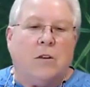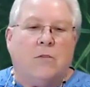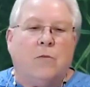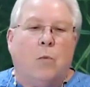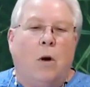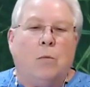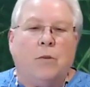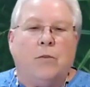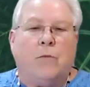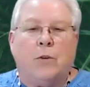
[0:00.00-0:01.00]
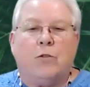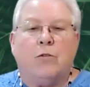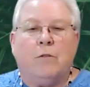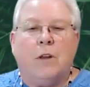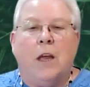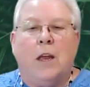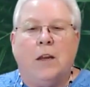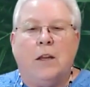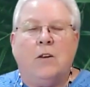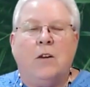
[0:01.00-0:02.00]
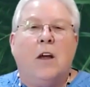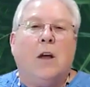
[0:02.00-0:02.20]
of what was first created